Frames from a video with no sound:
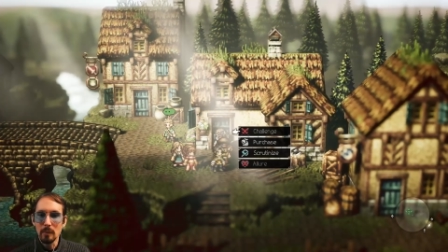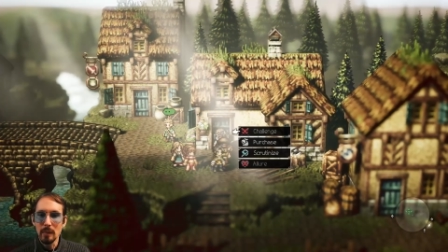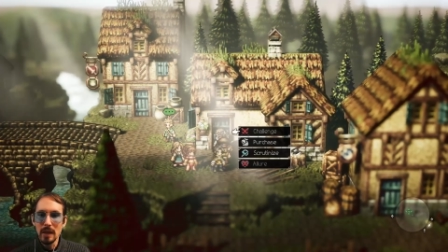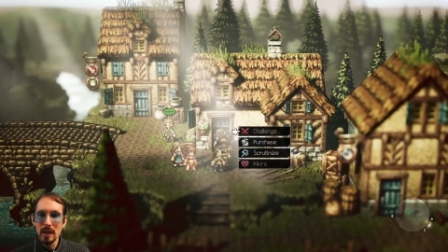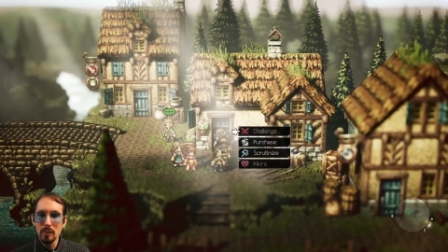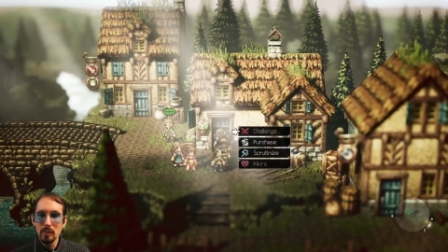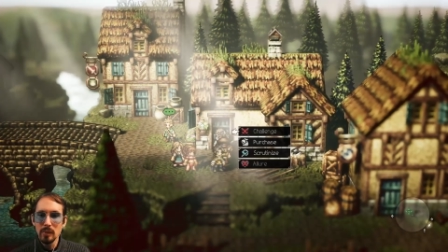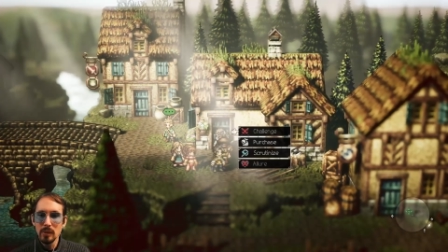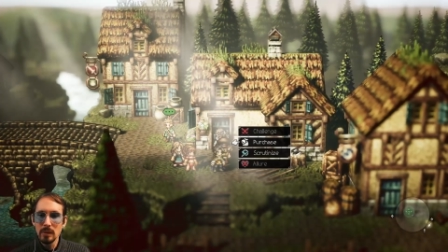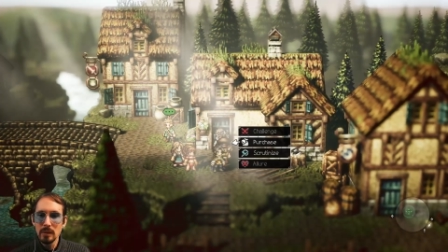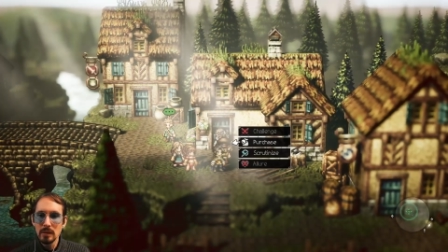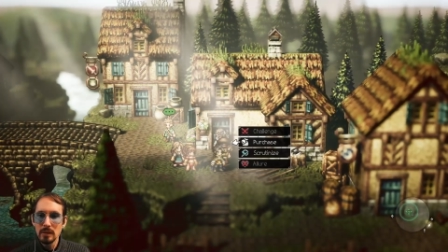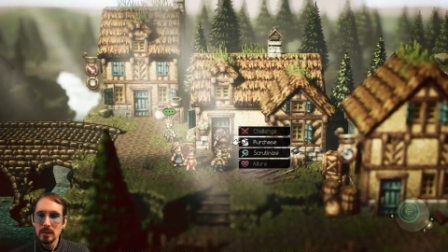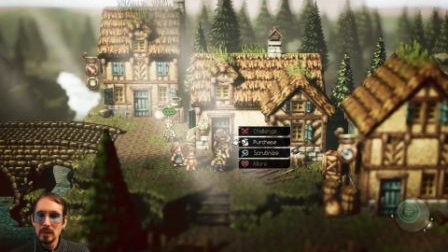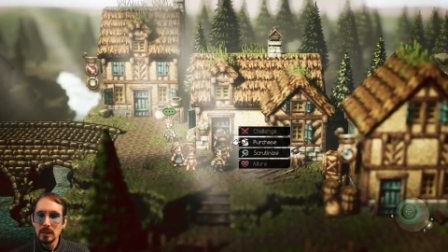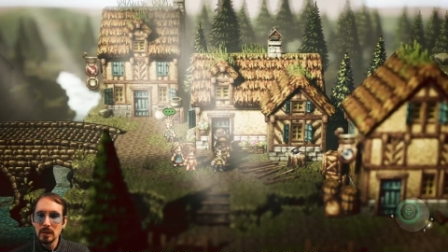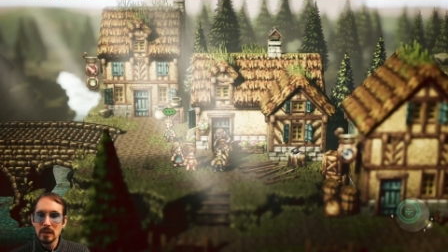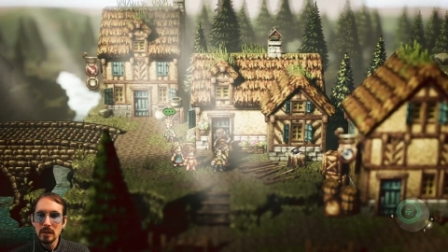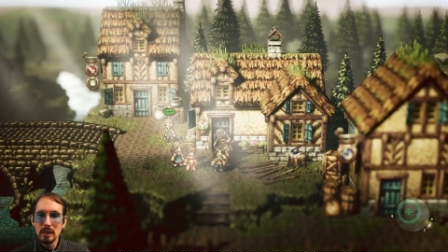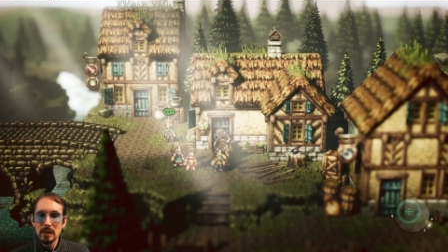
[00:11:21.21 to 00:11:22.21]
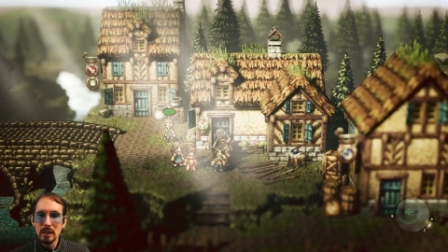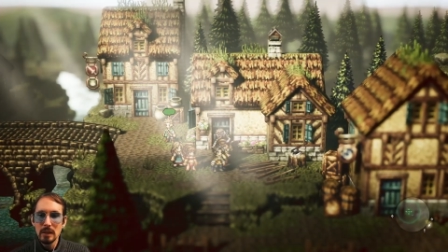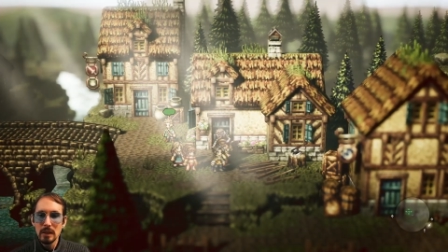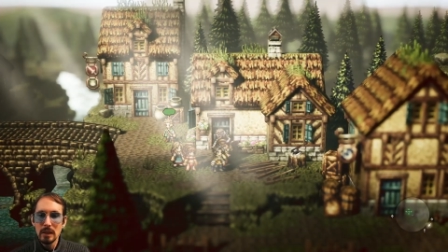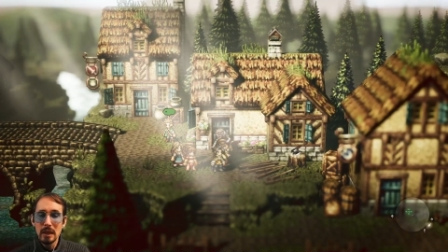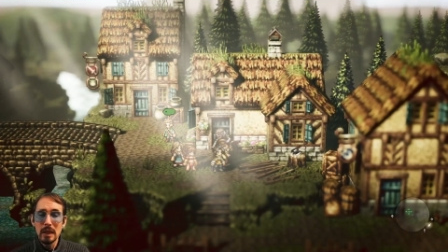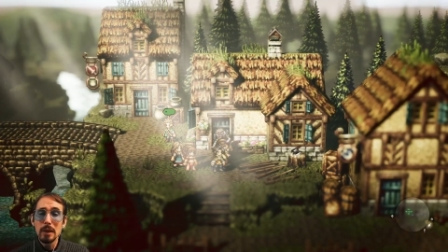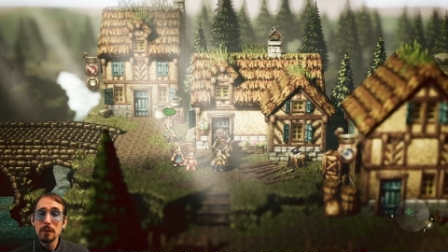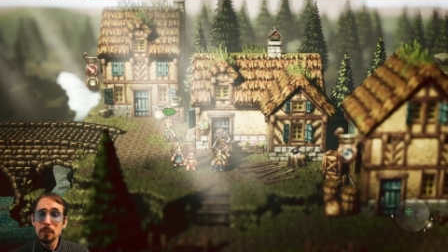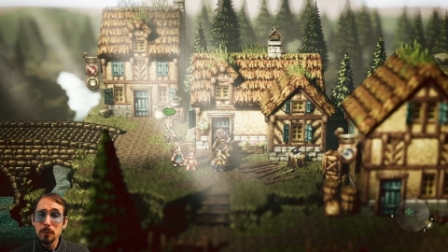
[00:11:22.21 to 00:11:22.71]
the map,
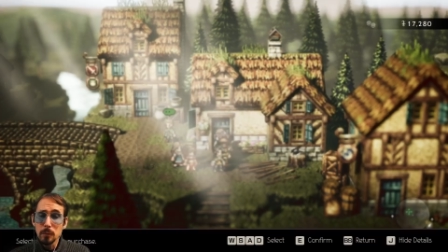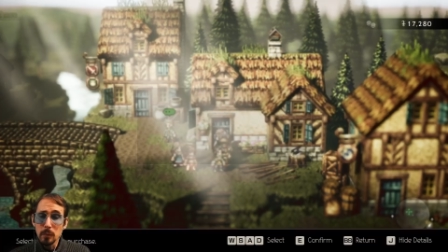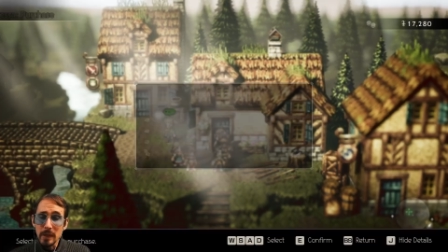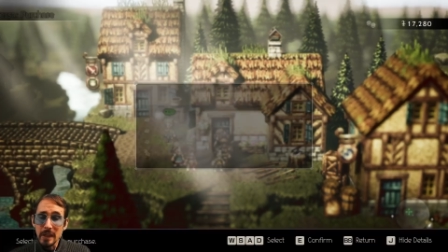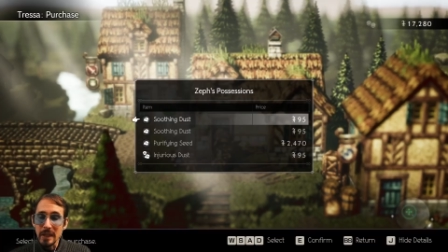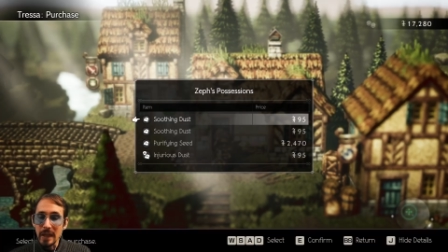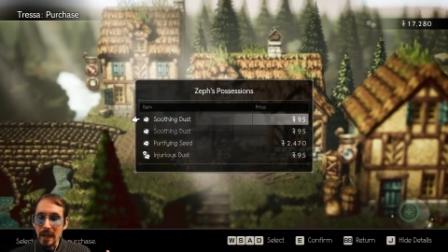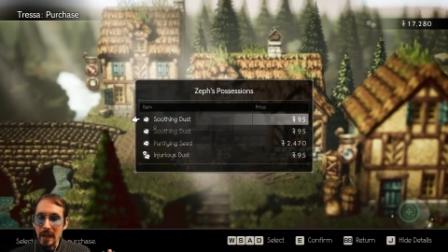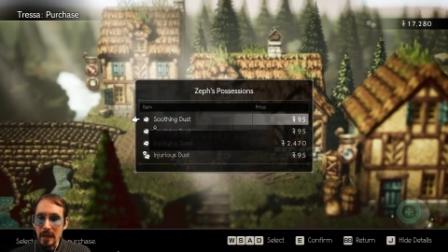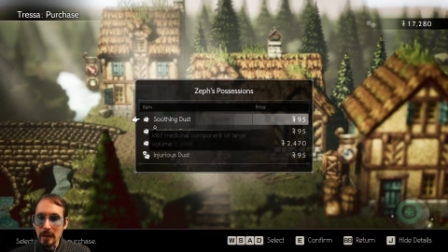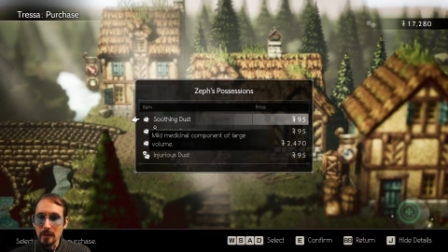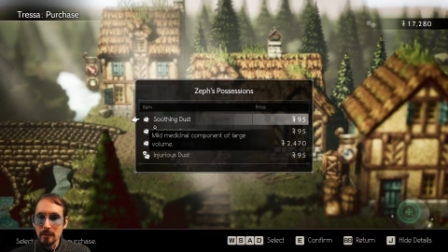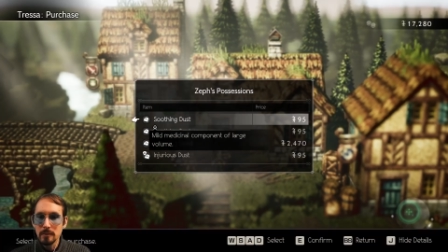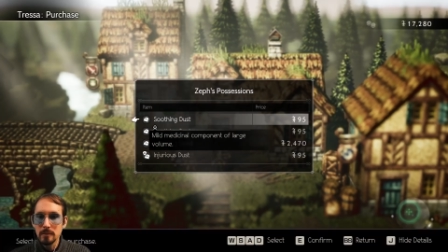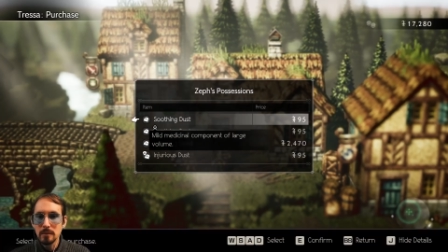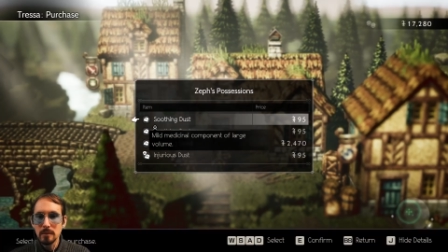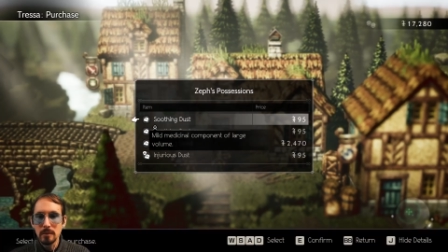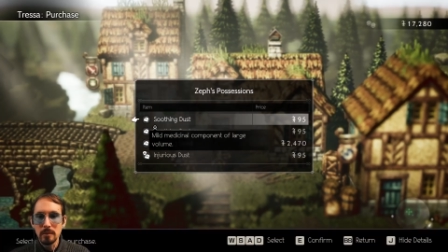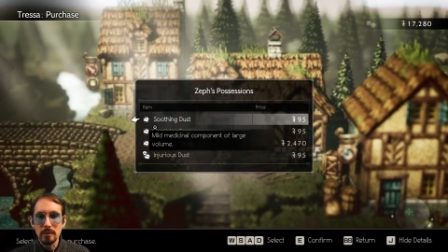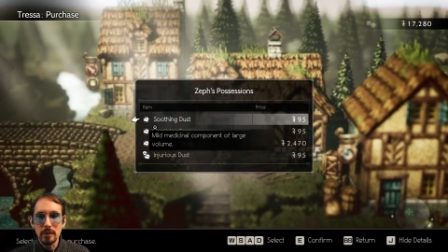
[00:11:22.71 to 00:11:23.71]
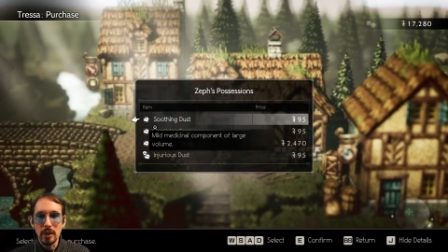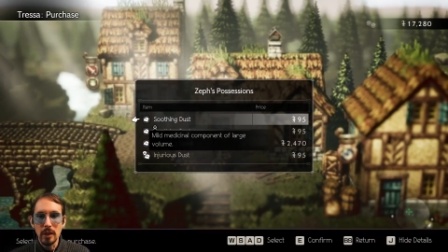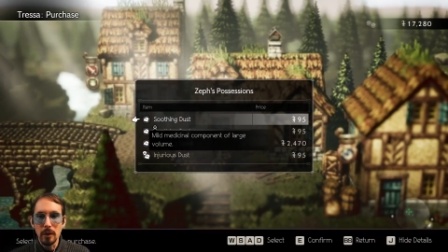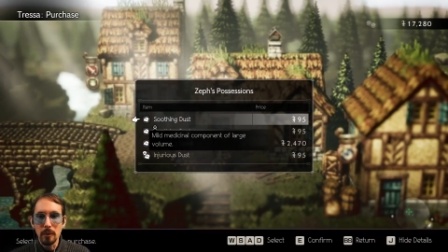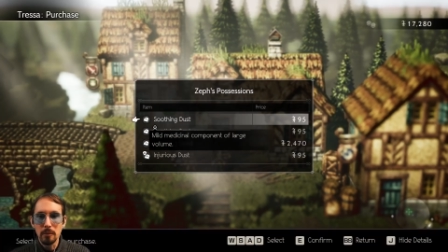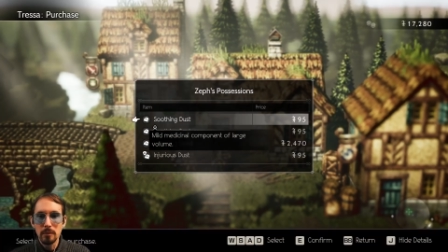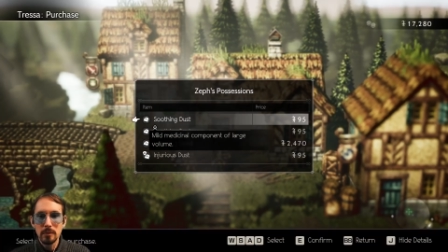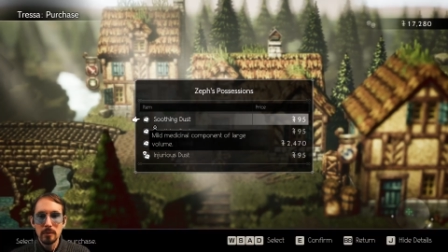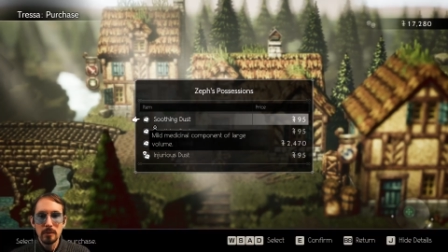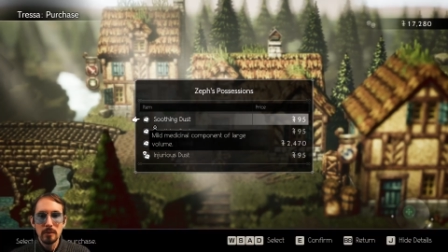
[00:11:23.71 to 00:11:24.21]
if we can, you
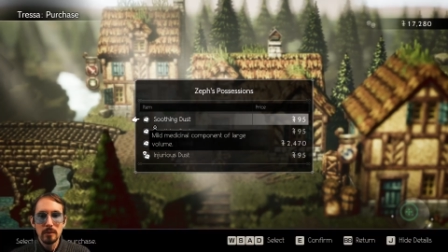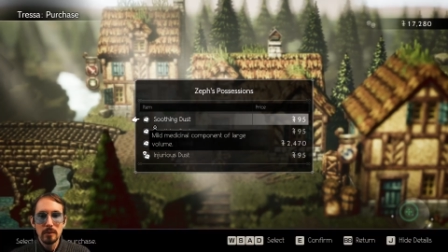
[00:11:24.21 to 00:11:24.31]
know.